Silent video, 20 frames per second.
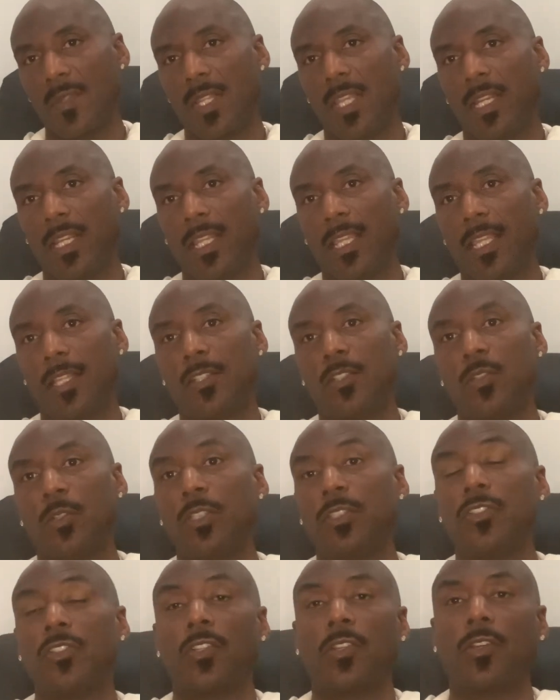And again, to
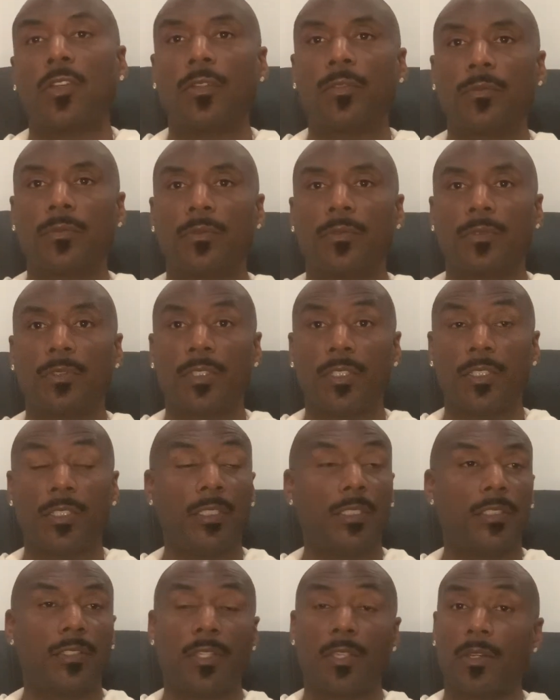each your own, to
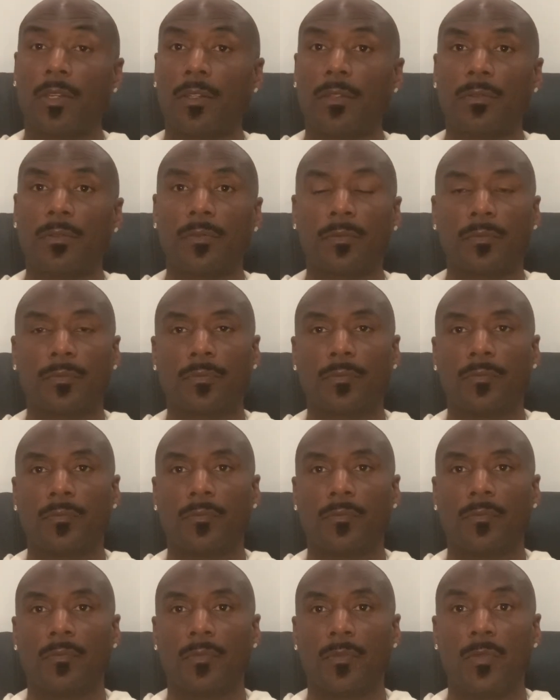each their own.
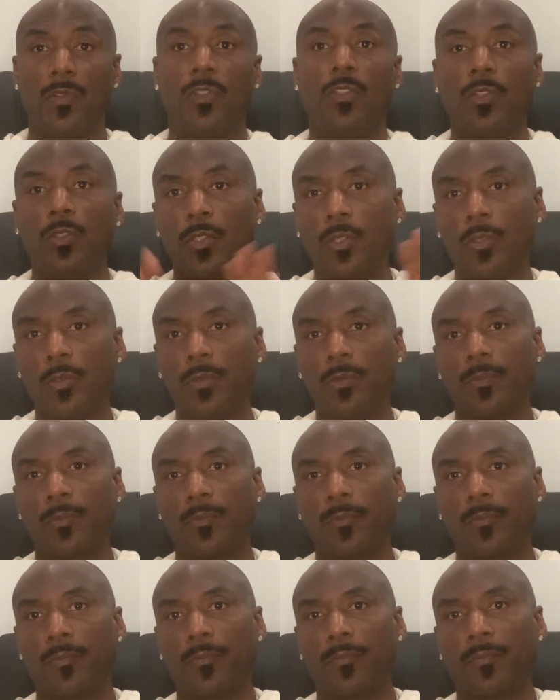Do you?
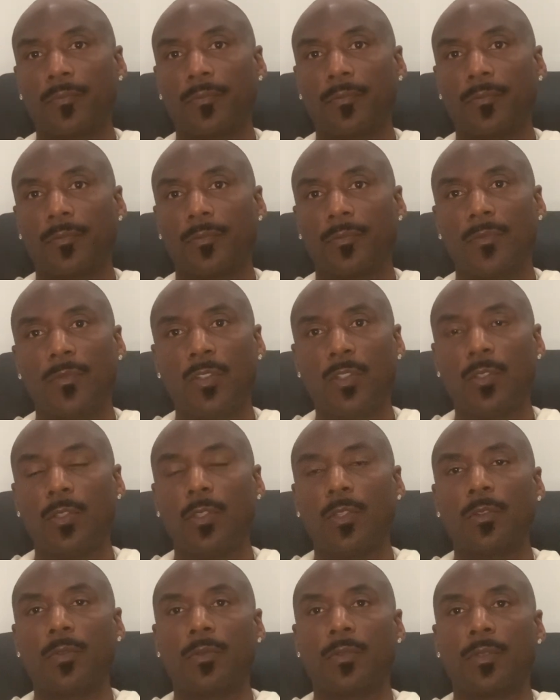Do
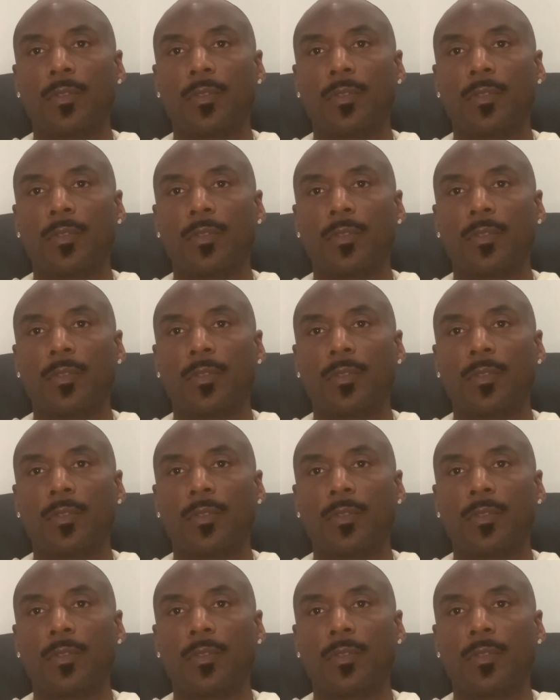you?